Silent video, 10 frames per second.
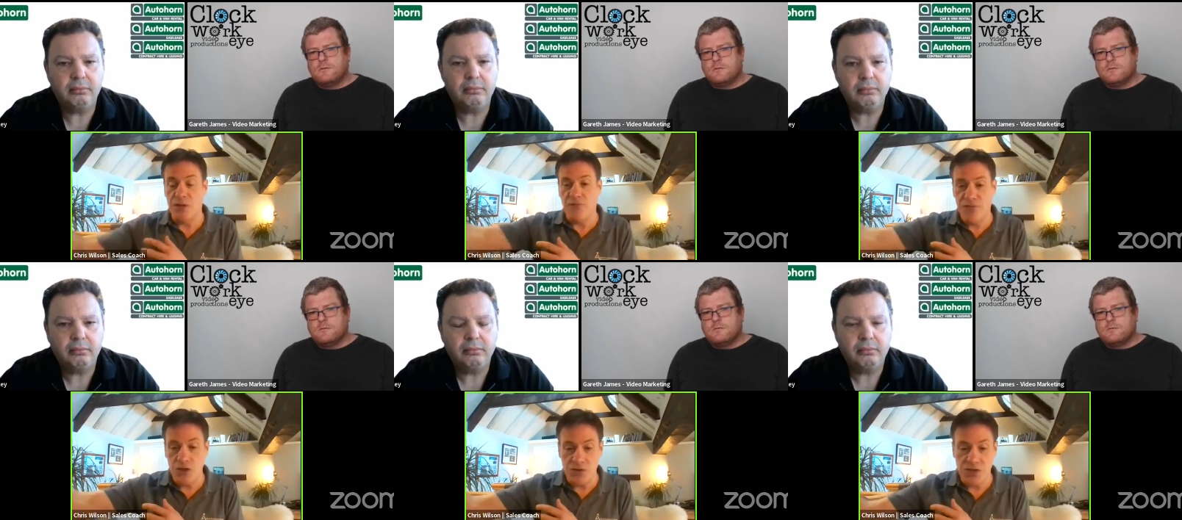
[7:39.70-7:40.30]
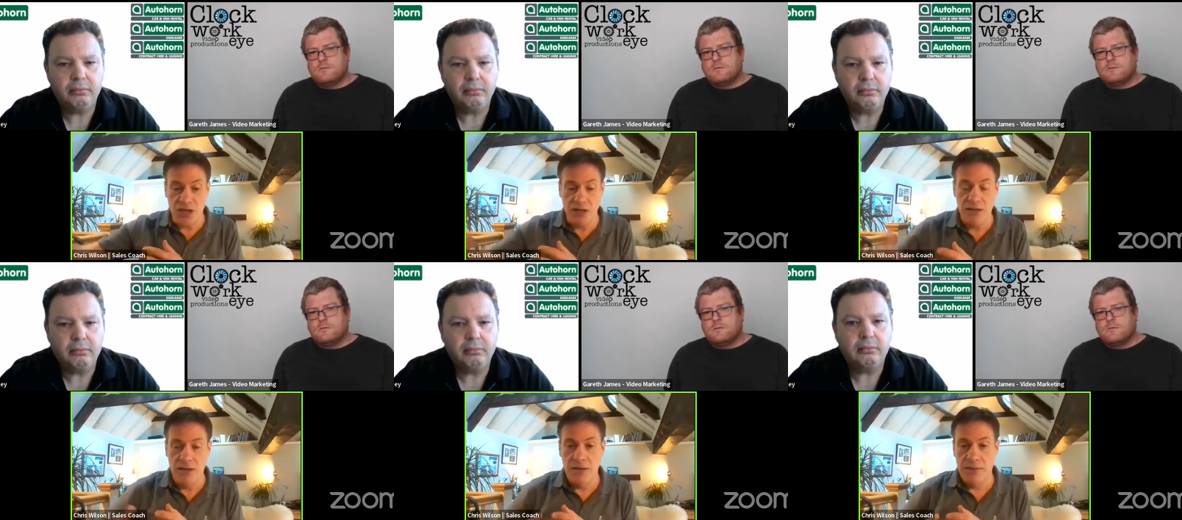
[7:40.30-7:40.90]
Speaker 1: in the future?
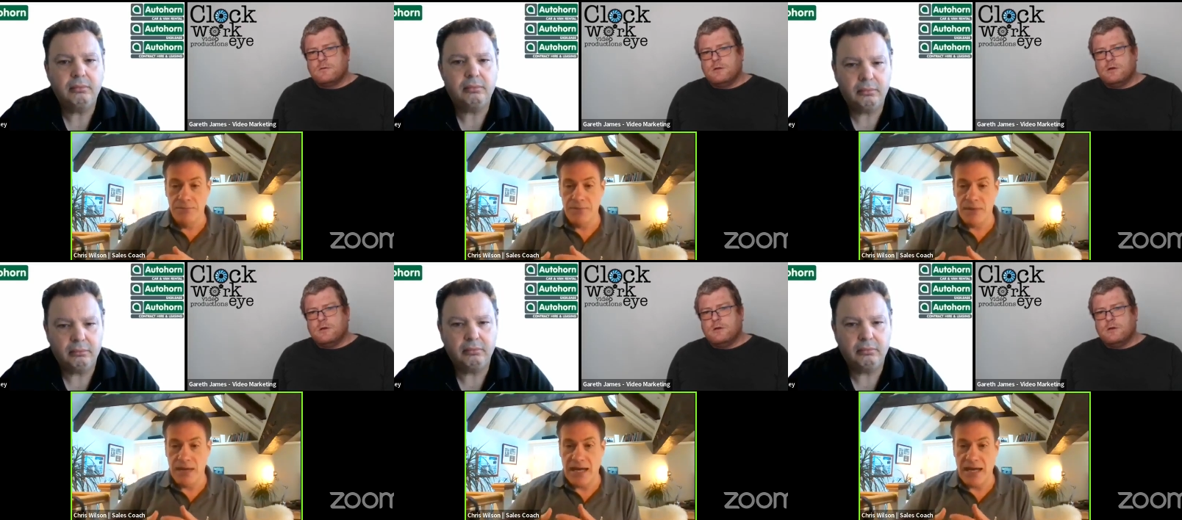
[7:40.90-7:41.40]
Yeah.